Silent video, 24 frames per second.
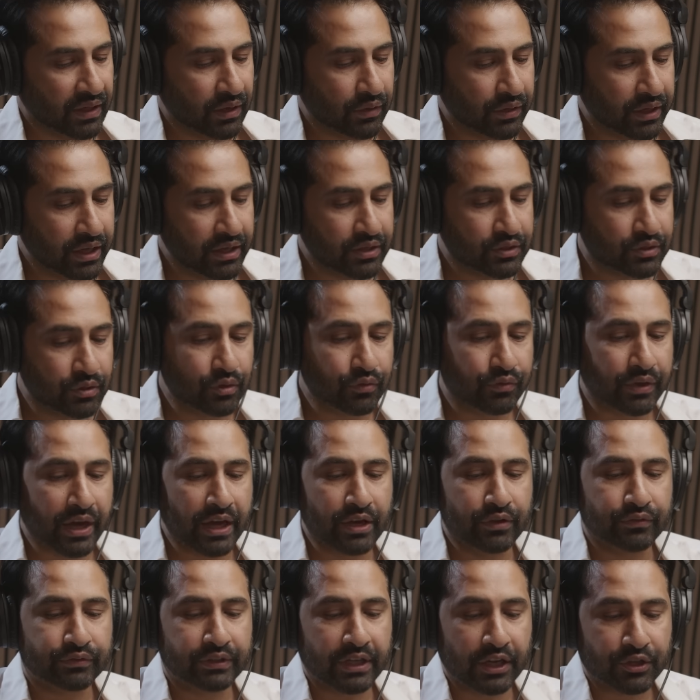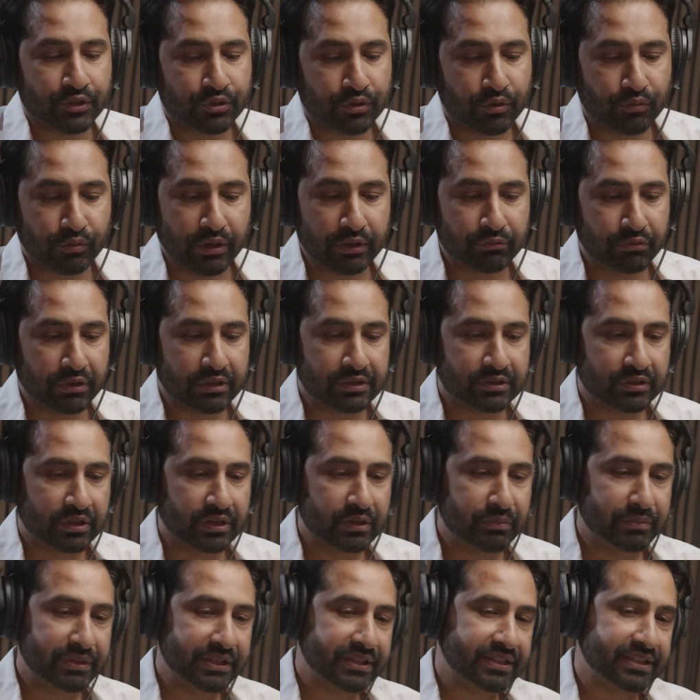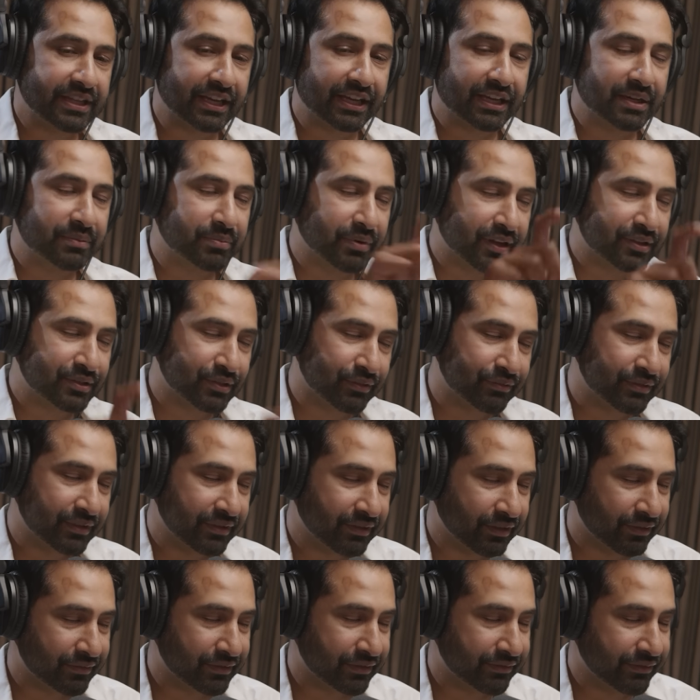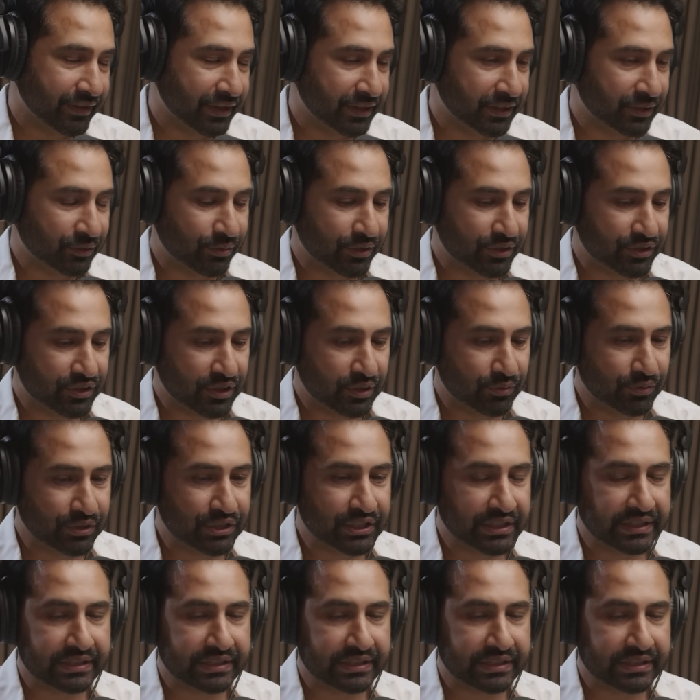Okay, so you've kind of touched on what was going to be the second part of the final question, which